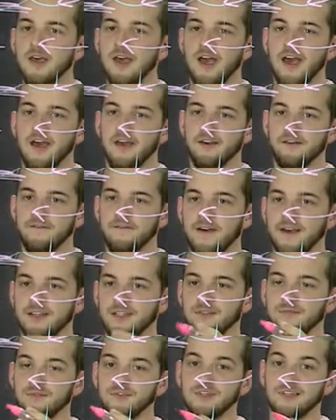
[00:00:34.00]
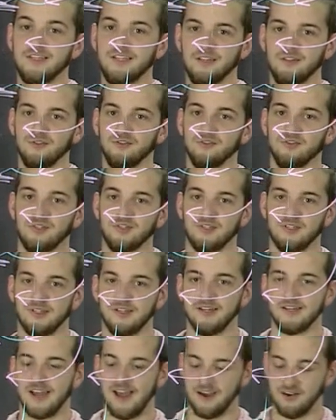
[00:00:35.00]
and effectively kills
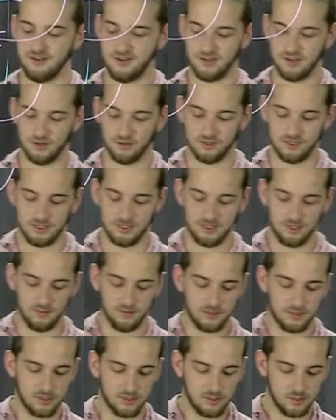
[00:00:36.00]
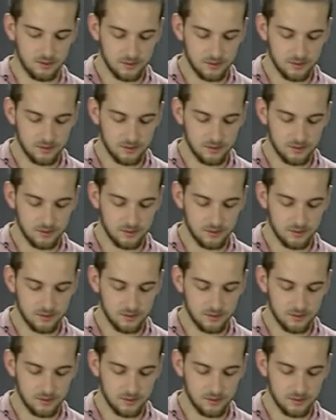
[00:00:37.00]
entire ecosystems.